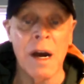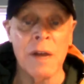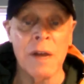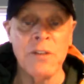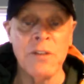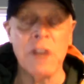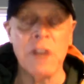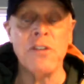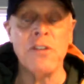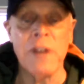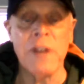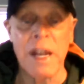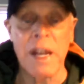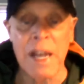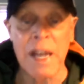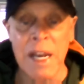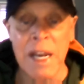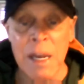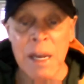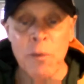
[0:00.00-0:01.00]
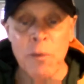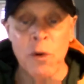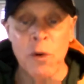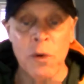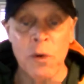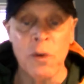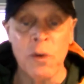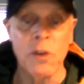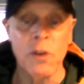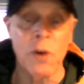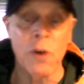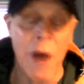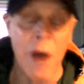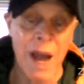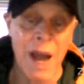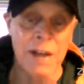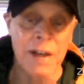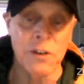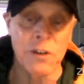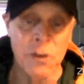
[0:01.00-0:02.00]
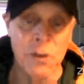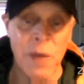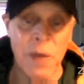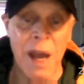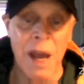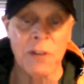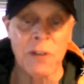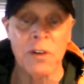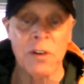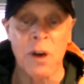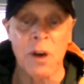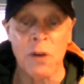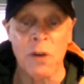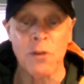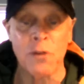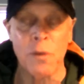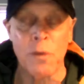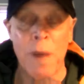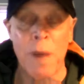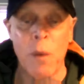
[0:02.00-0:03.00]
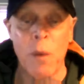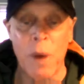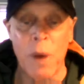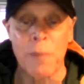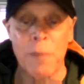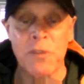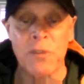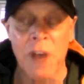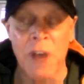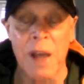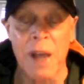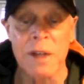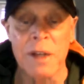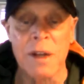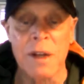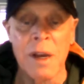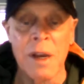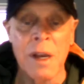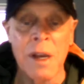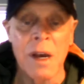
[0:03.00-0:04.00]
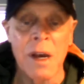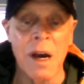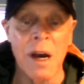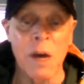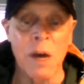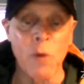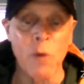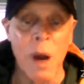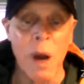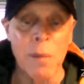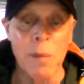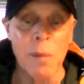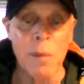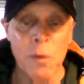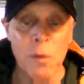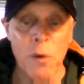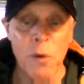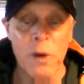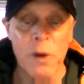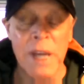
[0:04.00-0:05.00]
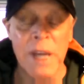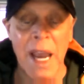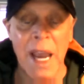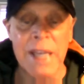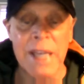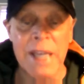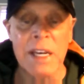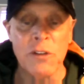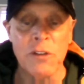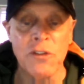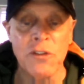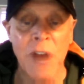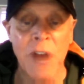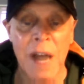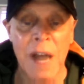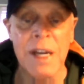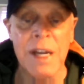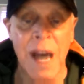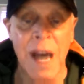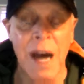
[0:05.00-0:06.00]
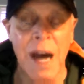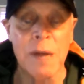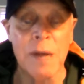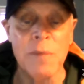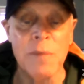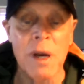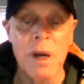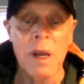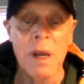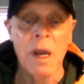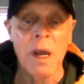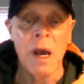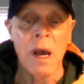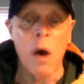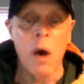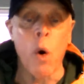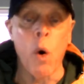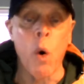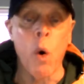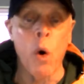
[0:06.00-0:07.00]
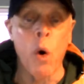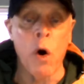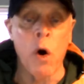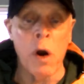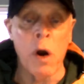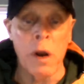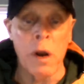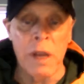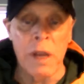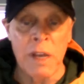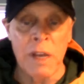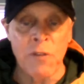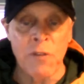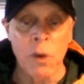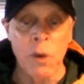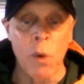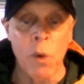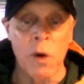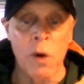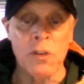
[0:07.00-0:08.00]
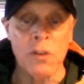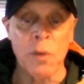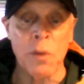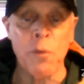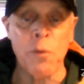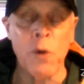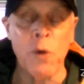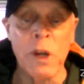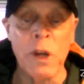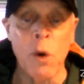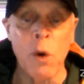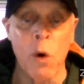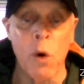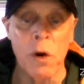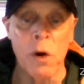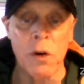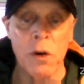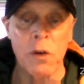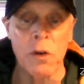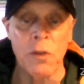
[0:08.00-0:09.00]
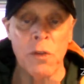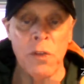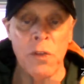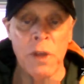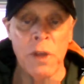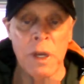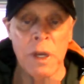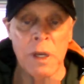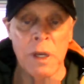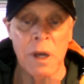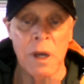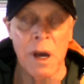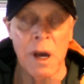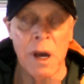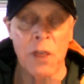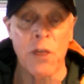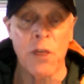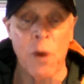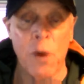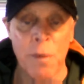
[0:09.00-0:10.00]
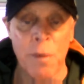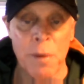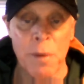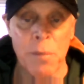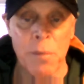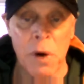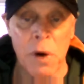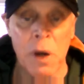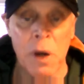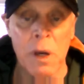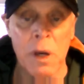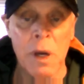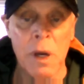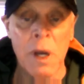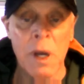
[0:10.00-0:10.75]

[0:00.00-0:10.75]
Designated Hebrew, you know how to do that. You go through my website, ronblumbergyankees.com. Or if you want to pre-order the Thurman book,